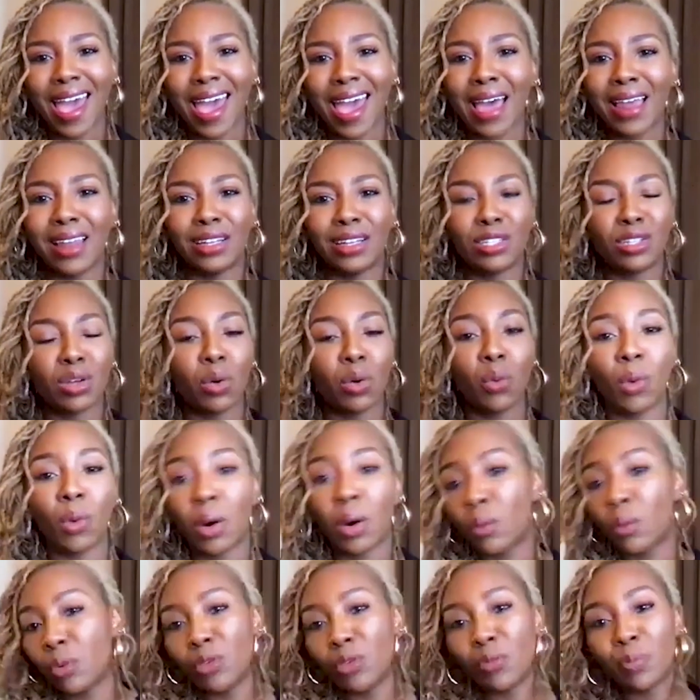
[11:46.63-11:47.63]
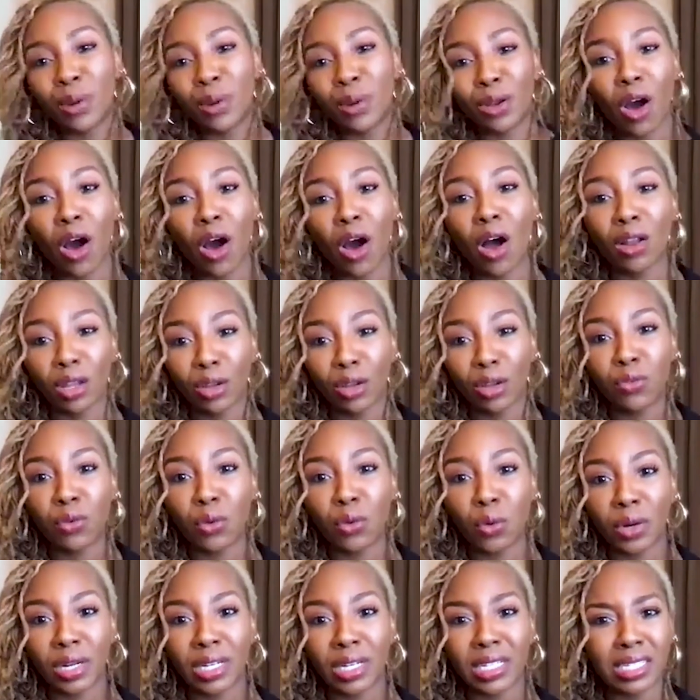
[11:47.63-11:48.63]
And so what we've been calling
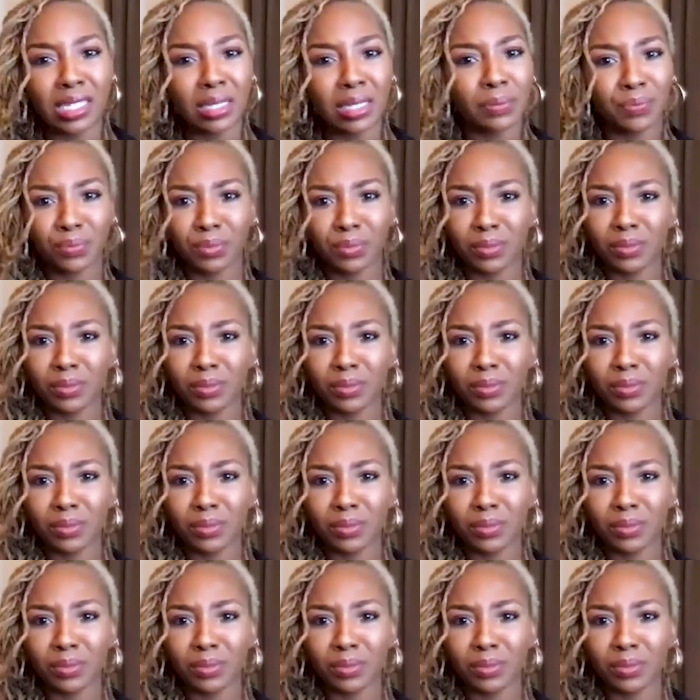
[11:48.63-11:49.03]
for is